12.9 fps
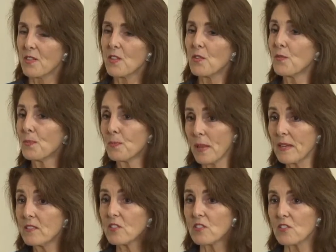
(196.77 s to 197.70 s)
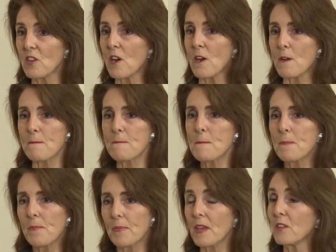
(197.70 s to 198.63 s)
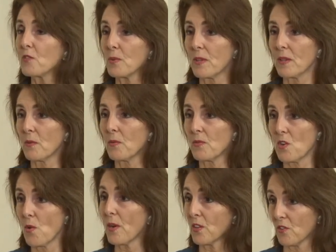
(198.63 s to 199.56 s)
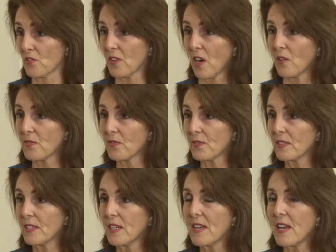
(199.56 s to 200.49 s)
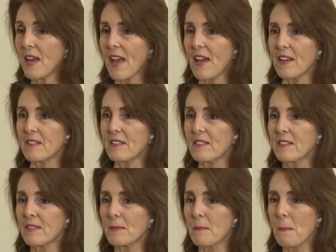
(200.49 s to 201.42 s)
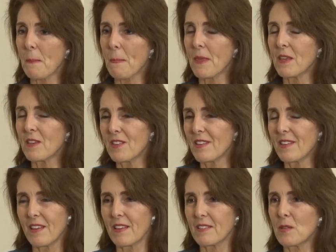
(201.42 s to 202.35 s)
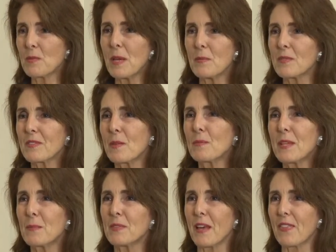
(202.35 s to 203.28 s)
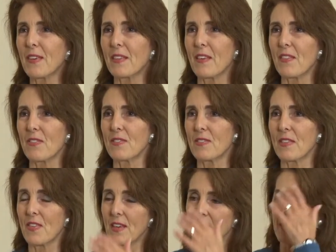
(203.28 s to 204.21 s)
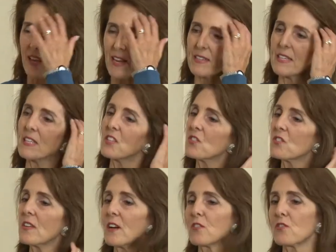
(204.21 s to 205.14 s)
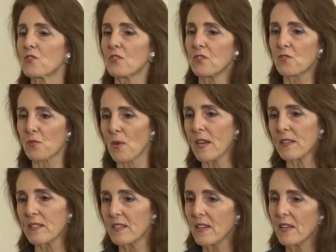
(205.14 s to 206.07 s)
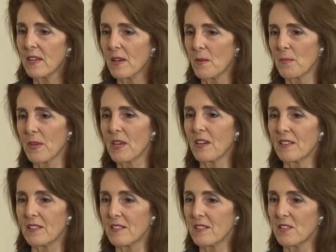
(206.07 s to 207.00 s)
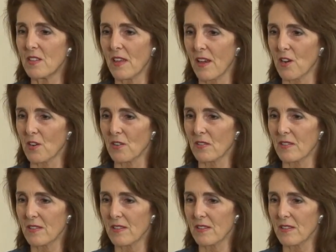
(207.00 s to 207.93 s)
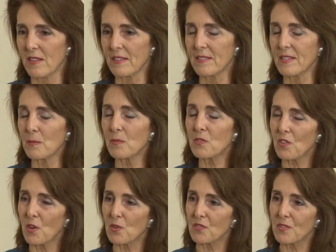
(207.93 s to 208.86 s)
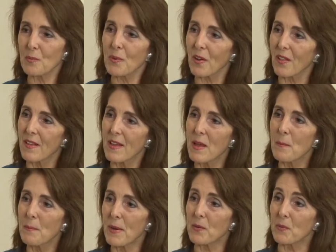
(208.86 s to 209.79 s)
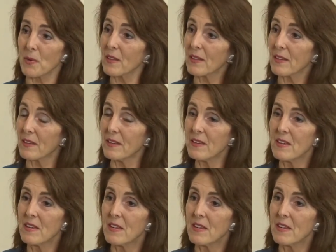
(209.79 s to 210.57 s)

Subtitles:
The place to start is really knowing yourself. And sometimes I think that the things that I teach sound trite because they seem so simple, but really